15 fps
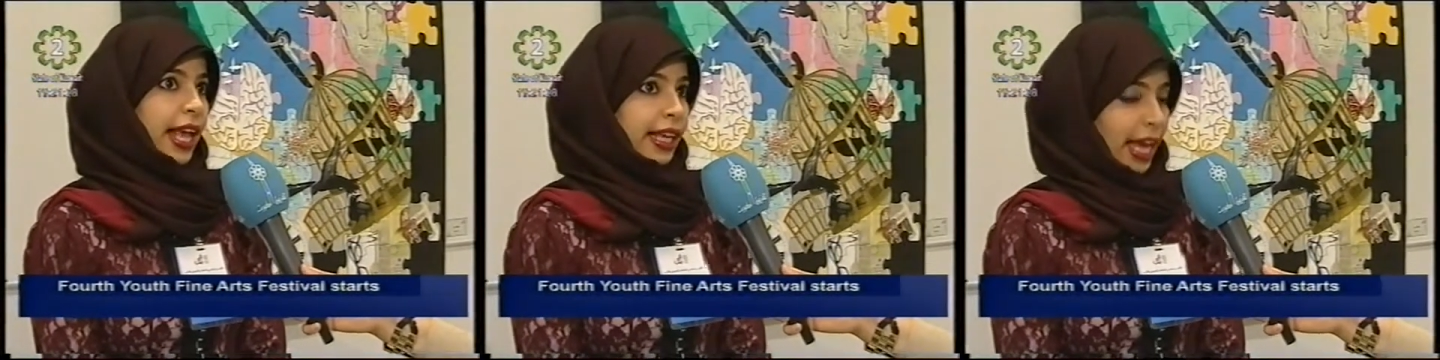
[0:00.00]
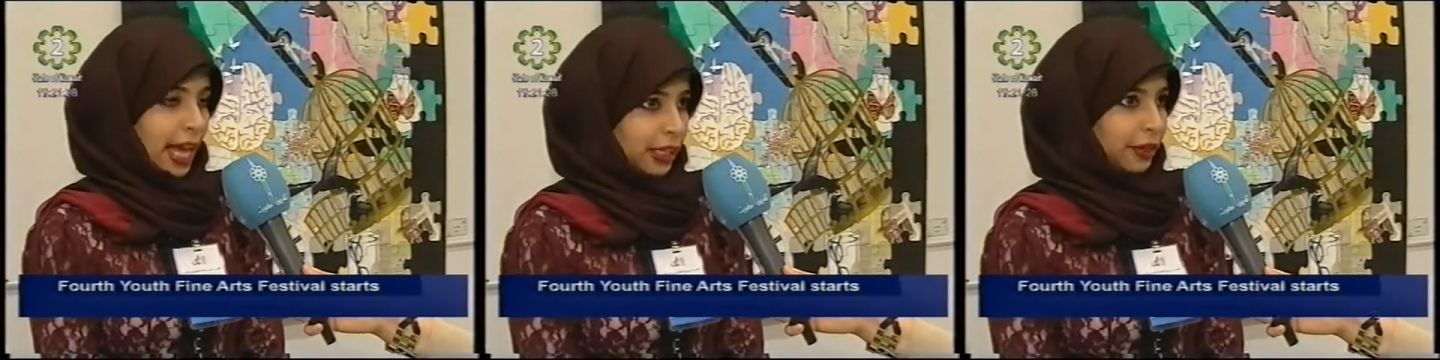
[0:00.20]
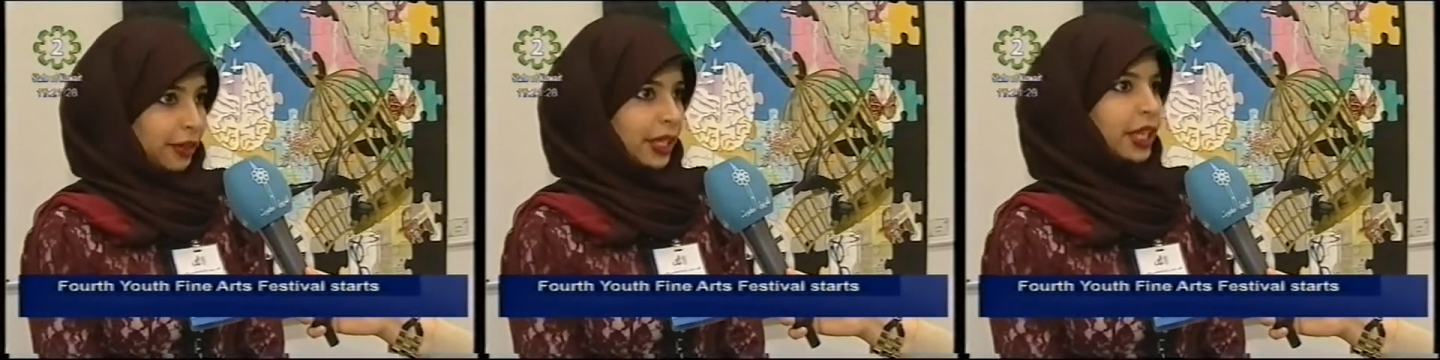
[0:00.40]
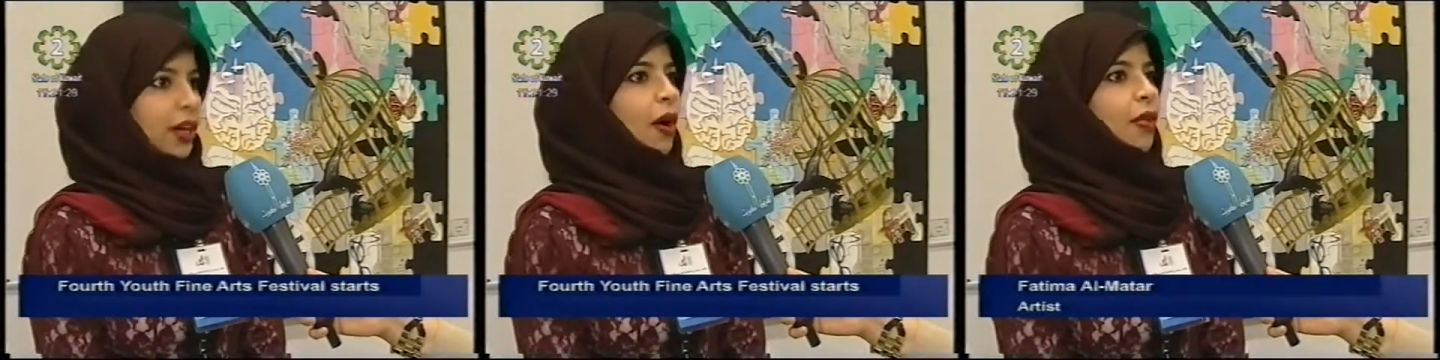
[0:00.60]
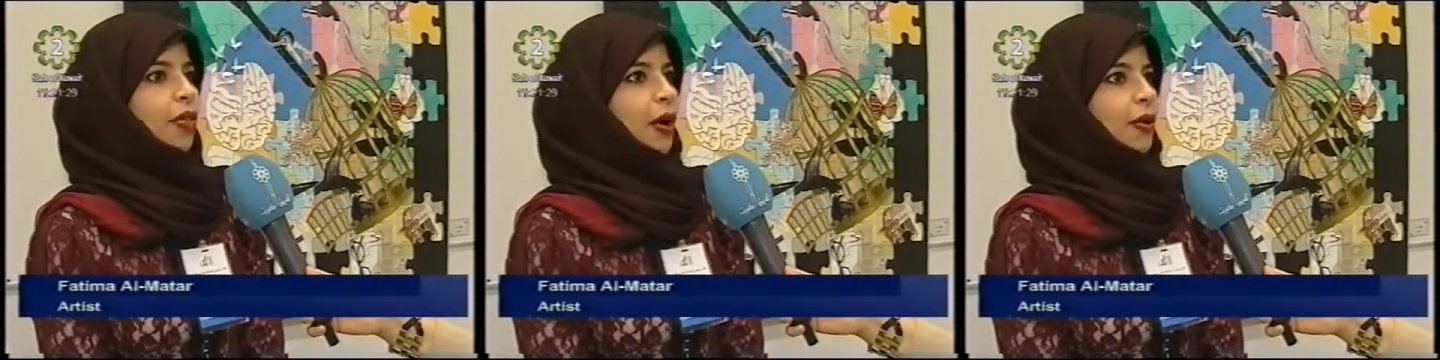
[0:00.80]
a gallery,
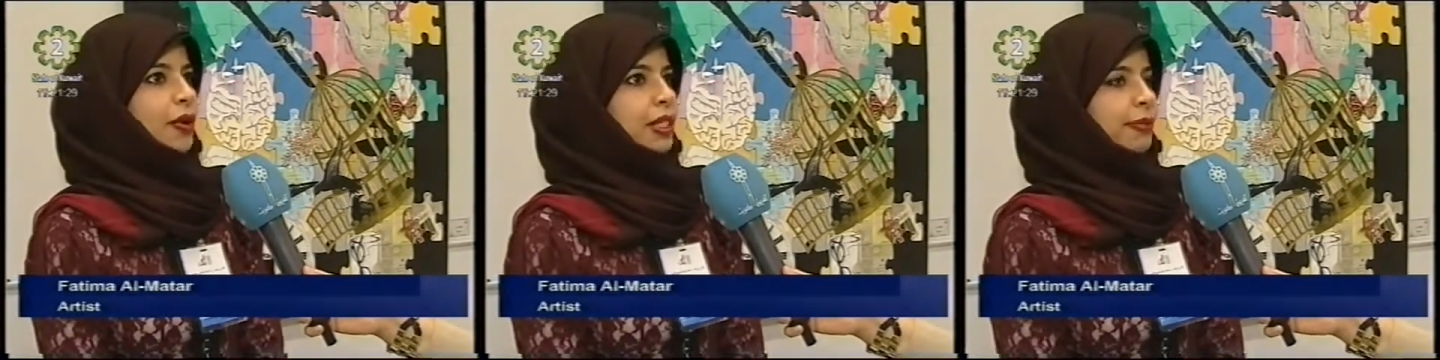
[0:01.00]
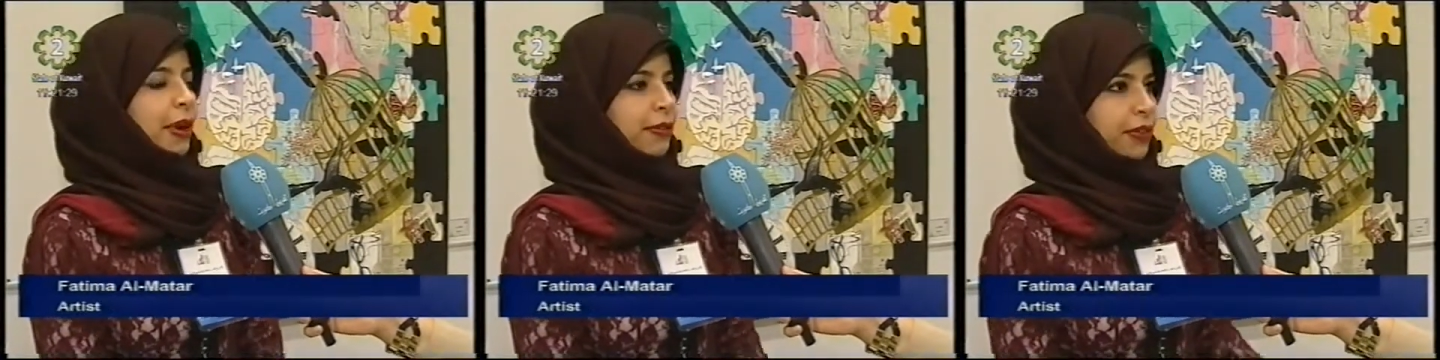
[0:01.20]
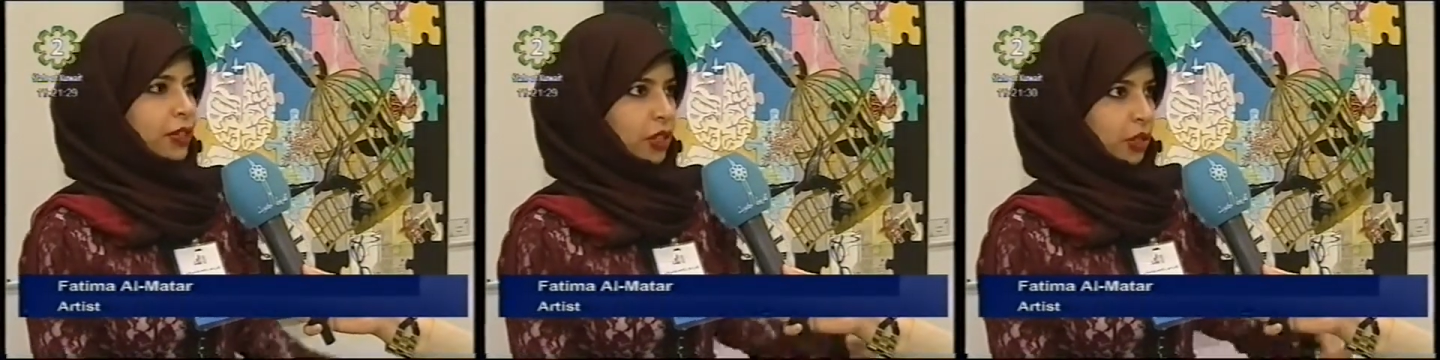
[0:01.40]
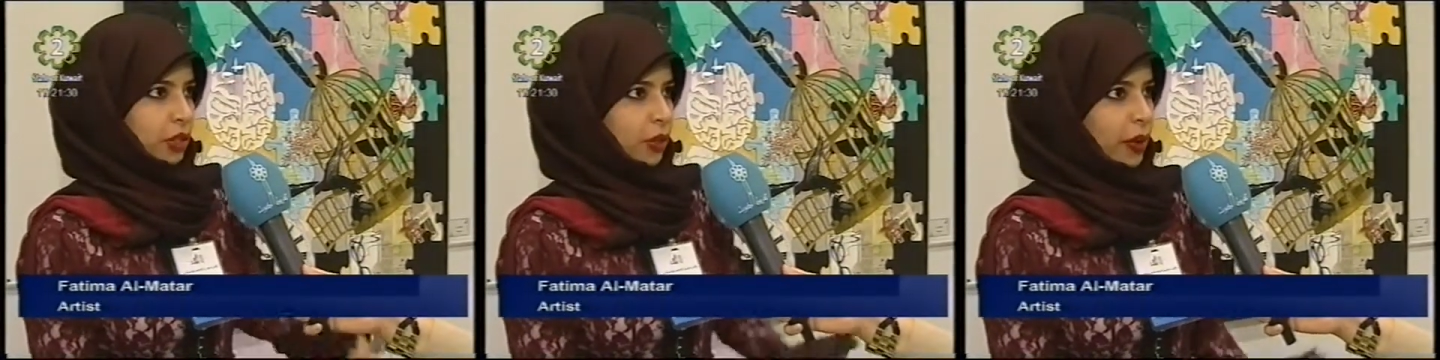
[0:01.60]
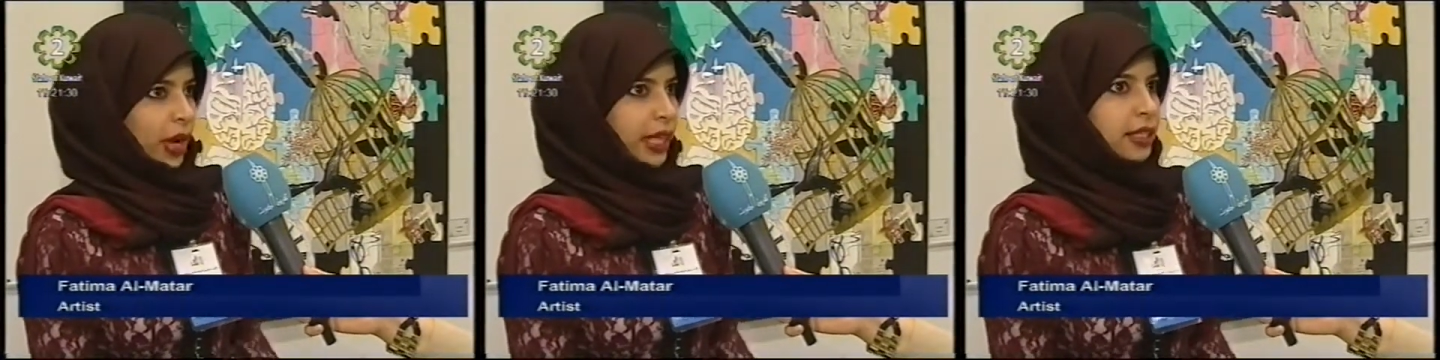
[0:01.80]
although it's my first
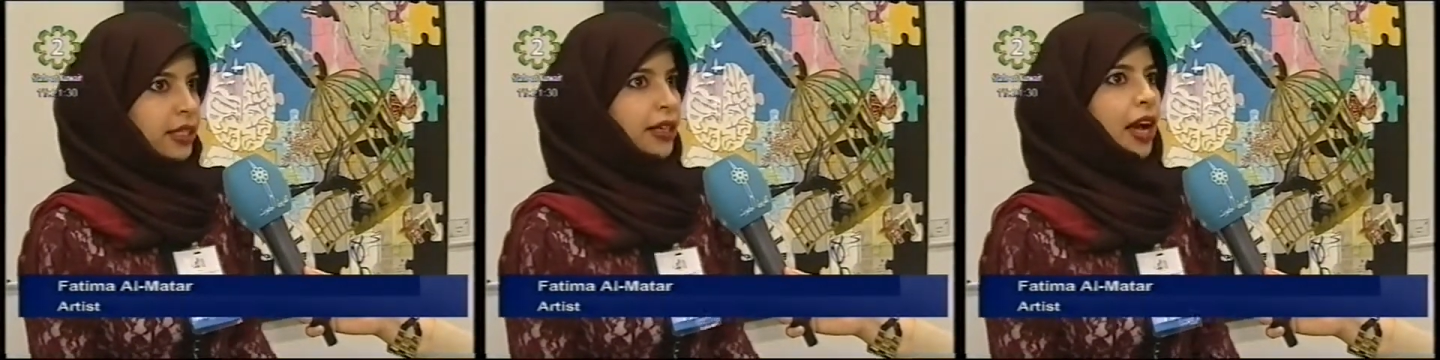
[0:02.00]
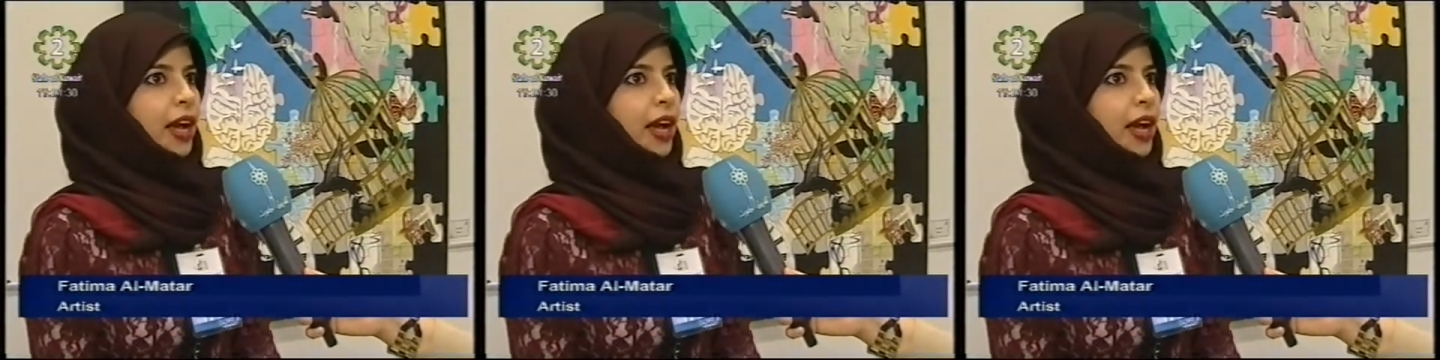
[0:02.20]
in Kuwait.